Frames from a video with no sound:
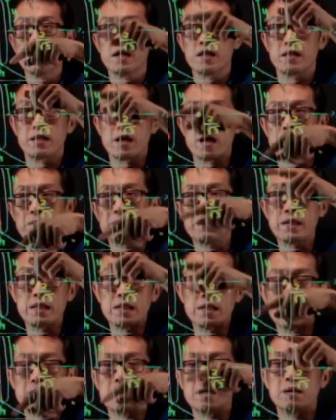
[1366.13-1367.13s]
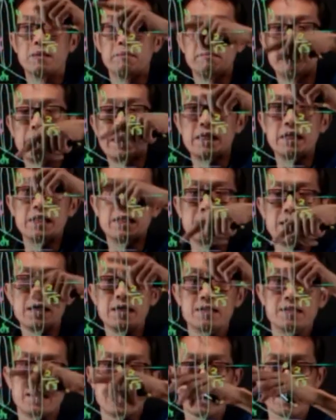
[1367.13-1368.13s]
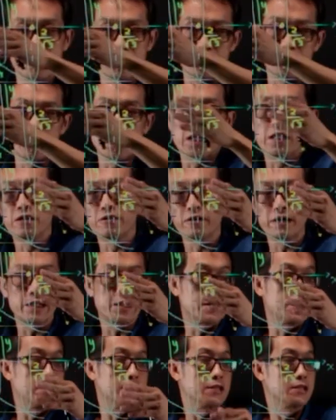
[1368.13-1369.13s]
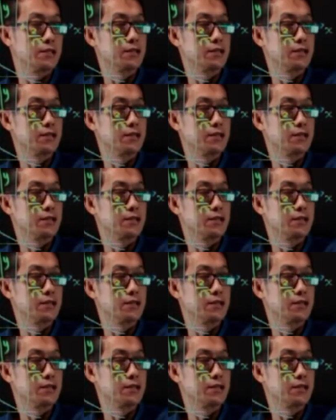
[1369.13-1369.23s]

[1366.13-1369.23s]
There will be many discs that is generated.